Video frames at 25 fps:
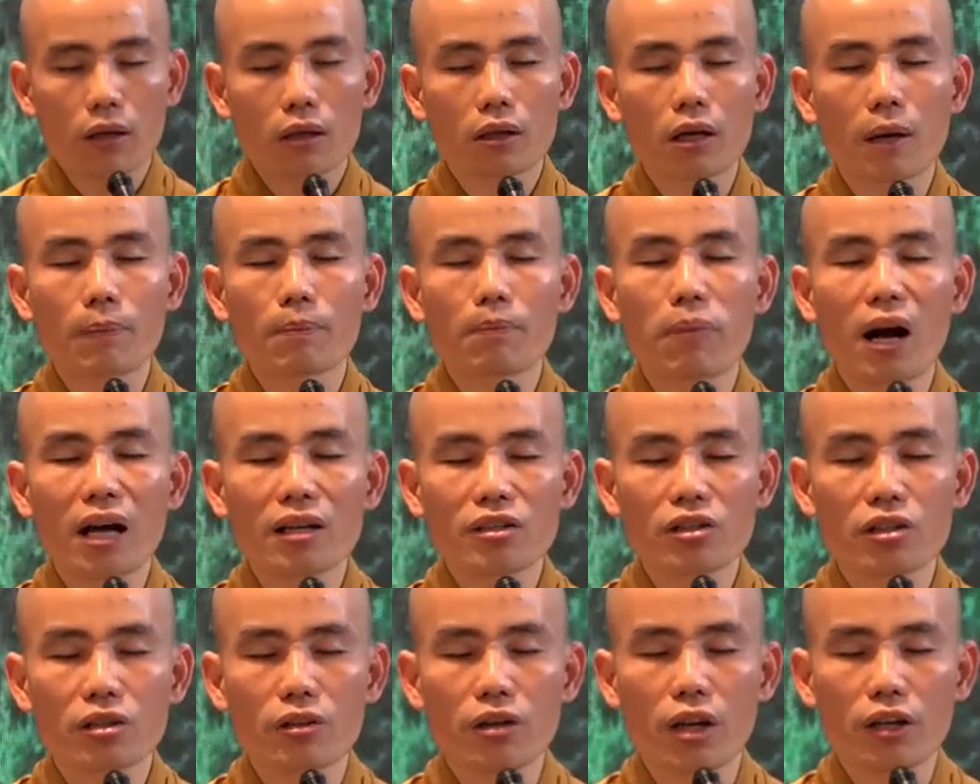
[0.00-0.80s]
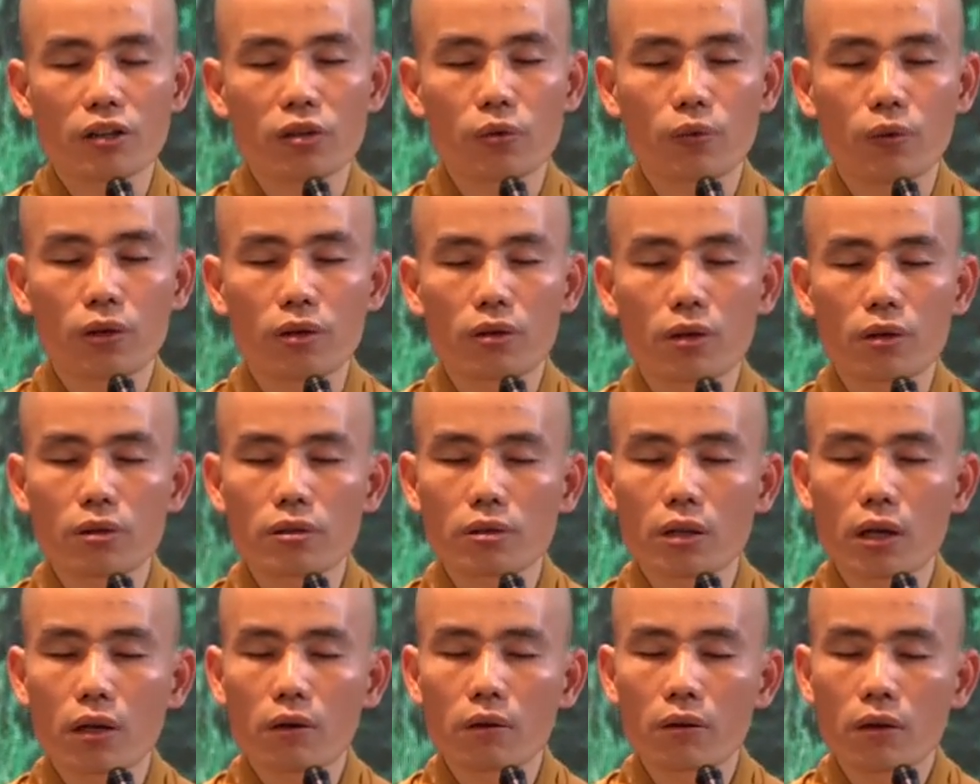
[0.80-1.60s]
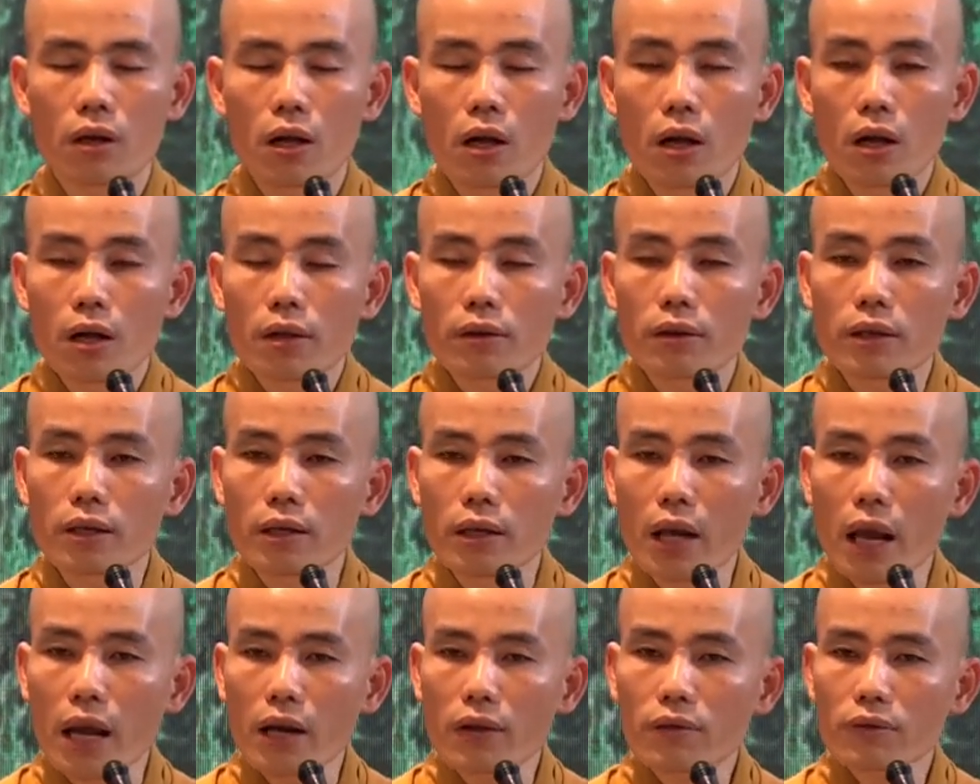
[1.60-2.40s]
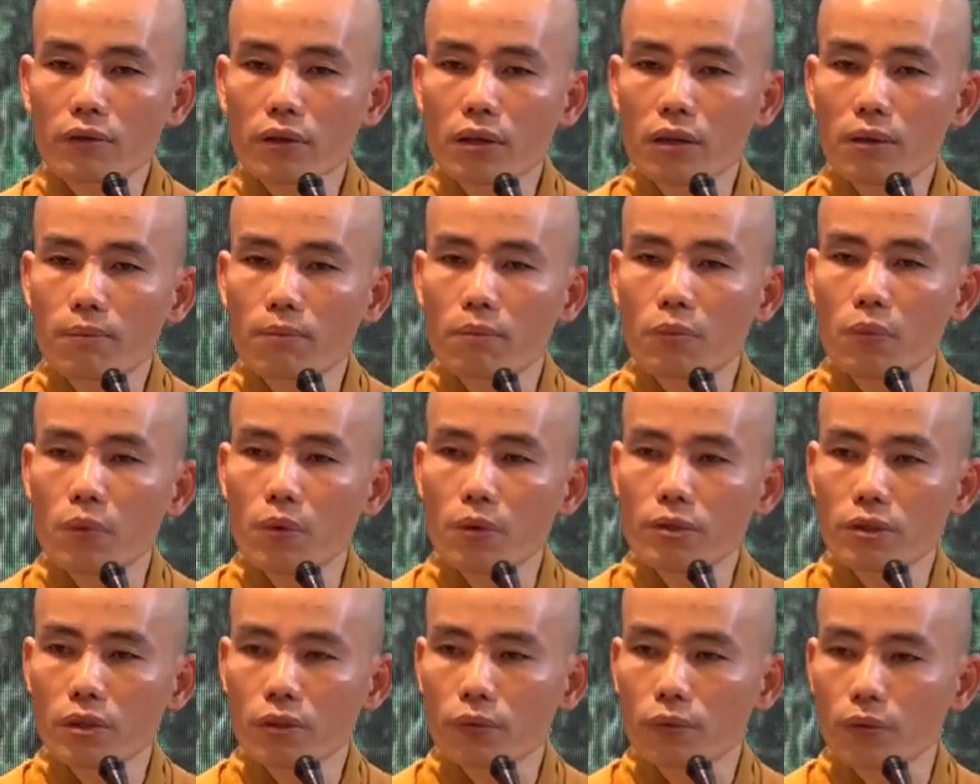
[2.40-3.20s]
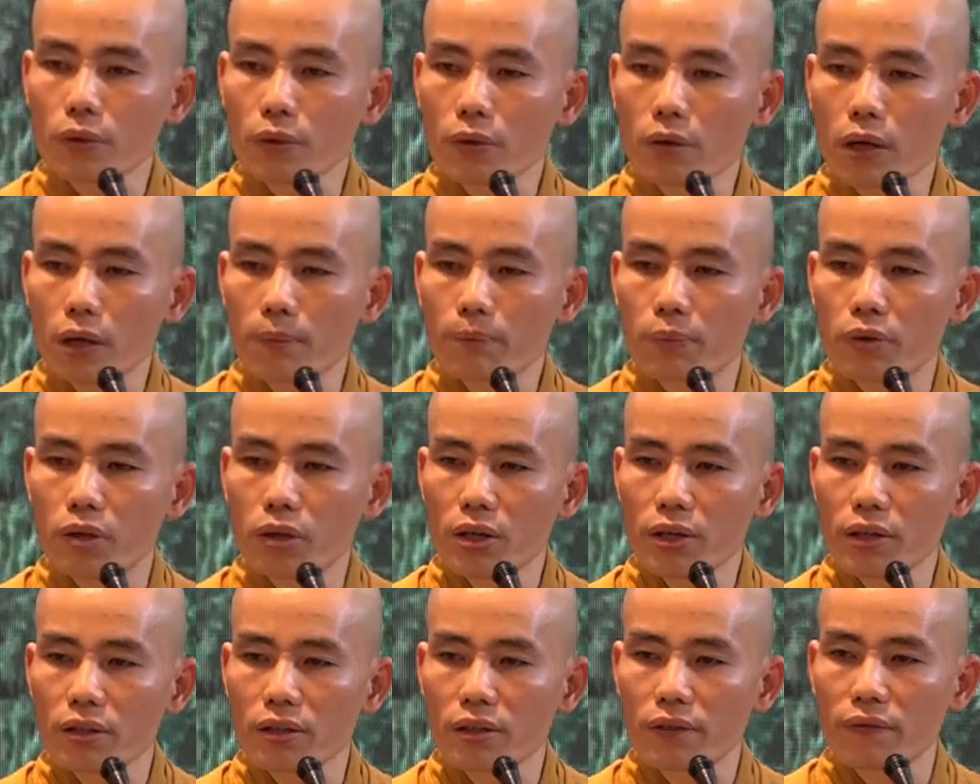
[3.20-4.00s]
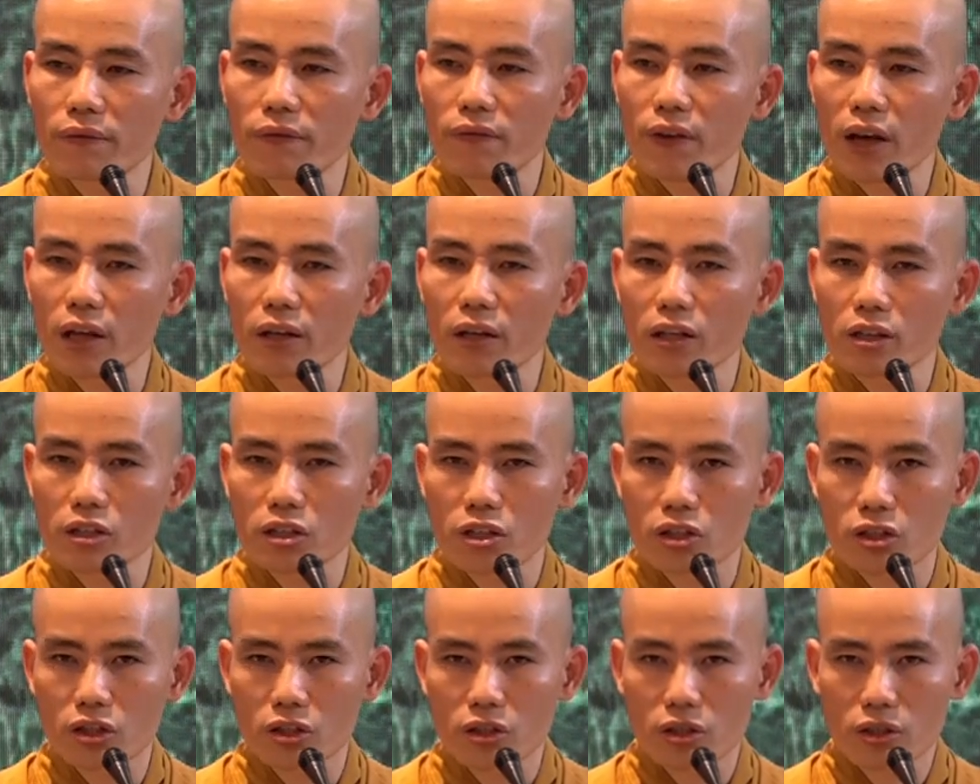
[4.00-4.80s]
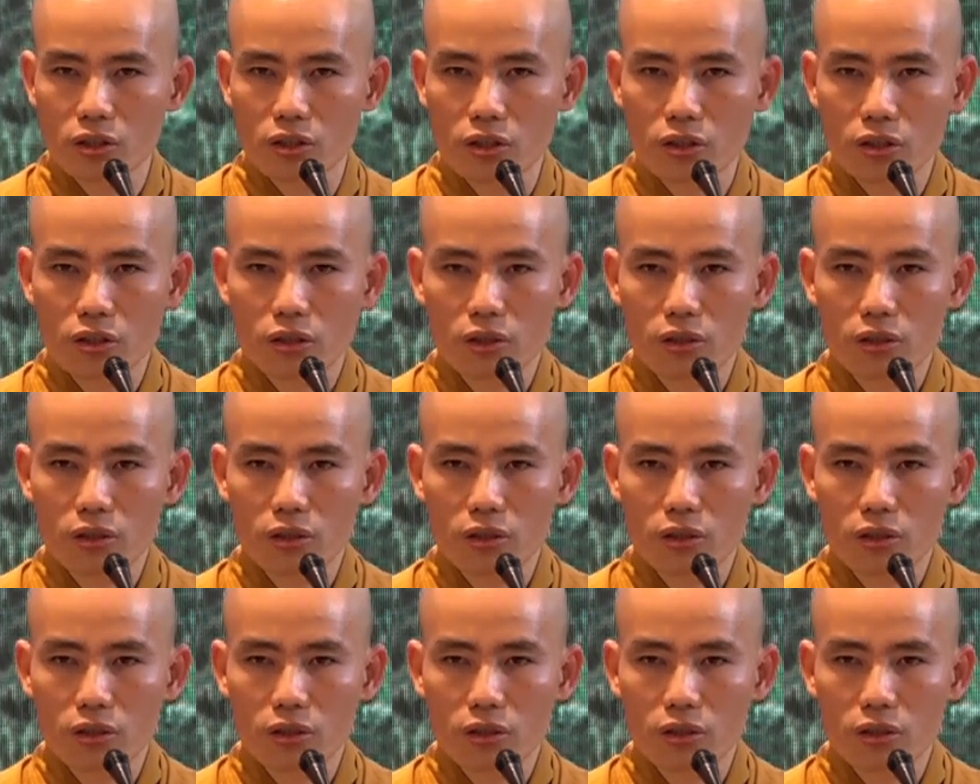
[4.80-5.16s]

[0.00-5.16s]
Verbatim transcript: compassionate with yourself the angry mood will completely vanish.